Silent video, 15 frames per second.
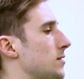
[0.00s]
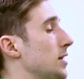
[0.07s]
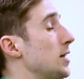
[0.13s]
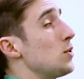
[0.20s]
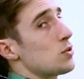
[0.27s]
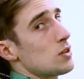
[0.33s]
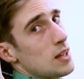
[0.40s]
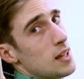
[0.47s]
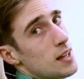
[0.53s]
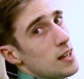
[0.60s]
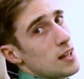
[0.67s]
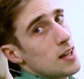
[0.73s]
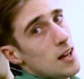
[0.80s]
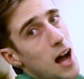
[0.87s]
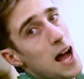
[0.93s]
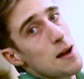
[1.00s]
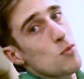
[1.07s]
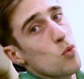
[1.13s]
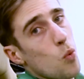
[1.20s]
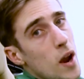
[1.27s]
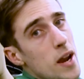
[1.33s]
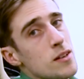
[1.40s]
Usually,
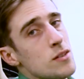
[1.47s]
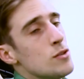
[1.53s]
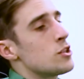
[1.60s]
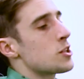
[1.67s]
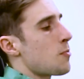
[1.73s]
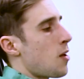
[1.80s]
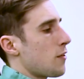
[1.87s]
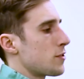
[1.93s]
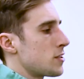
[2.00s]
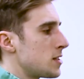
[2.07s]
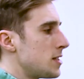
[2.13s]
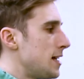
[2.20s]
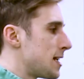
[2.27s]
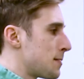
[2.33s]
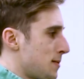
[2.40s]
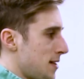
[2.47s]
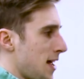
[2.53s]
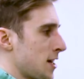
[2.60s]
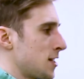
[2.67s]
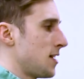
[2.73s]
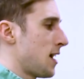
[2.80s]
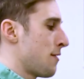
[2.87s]
I'm way too small for seats, but
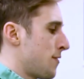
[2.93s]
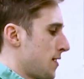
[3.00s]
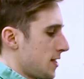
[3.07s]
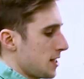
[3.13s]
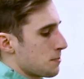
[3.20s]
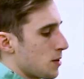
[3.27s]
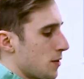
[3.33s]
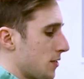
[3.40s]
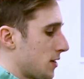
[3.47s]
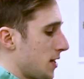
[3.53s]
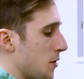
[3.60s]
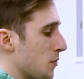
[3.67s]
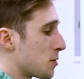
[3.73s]
actually I fit this perfectly,